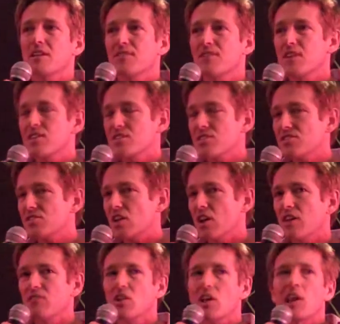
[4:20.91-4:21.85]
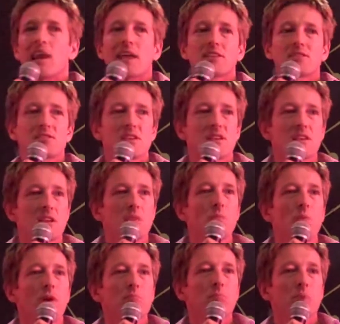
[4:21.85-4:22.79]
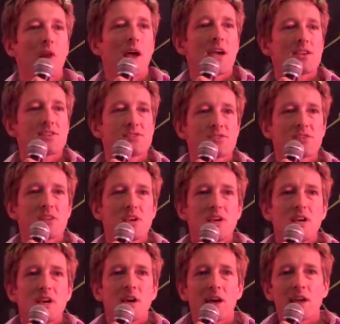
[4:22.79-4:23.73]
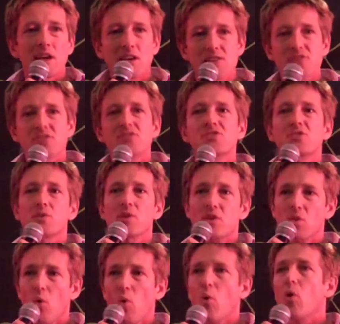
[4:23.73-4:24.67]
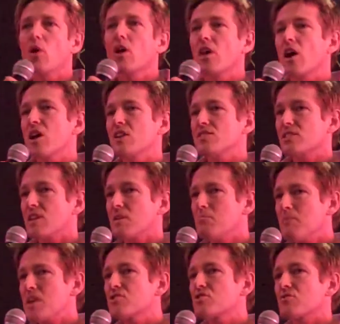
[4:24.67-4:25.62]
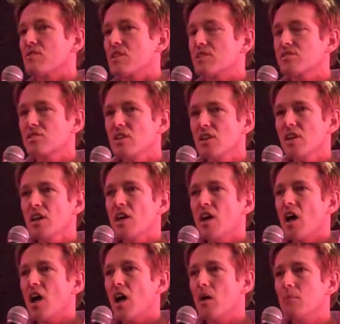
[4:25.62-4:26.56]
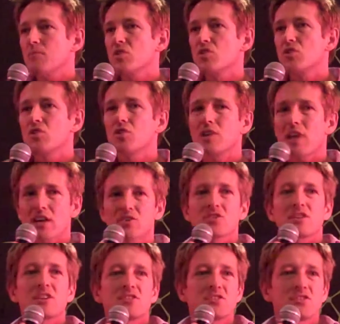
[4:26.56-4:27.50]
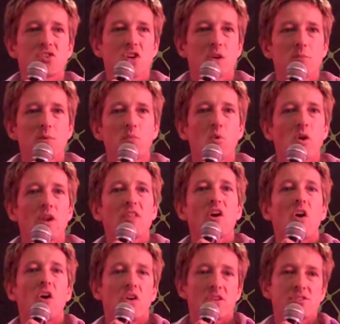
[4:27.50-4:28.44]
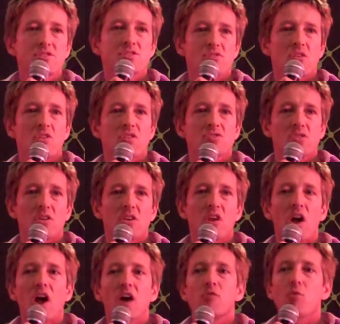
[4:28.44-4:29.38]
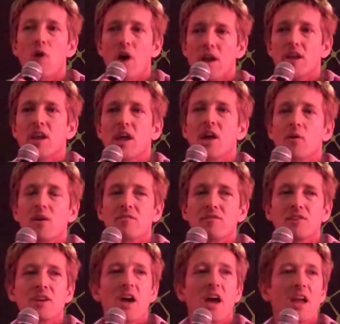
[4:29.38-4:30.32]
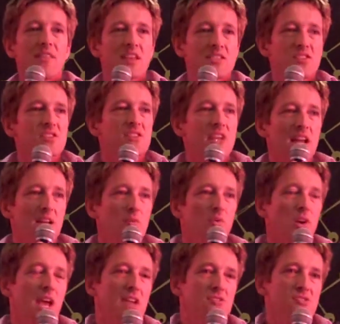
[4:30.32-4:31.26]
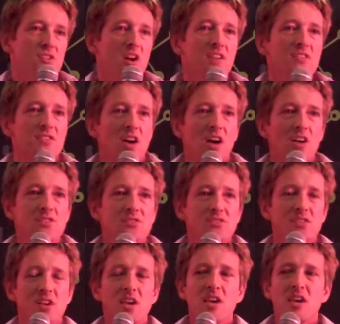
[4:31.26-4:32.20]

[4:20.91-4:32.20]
If you could just kind of collect it in one place and listen to it and organise it and measure it, um, you could actually determine what are the hottest songs online right now every day. And that's exactly what our site does.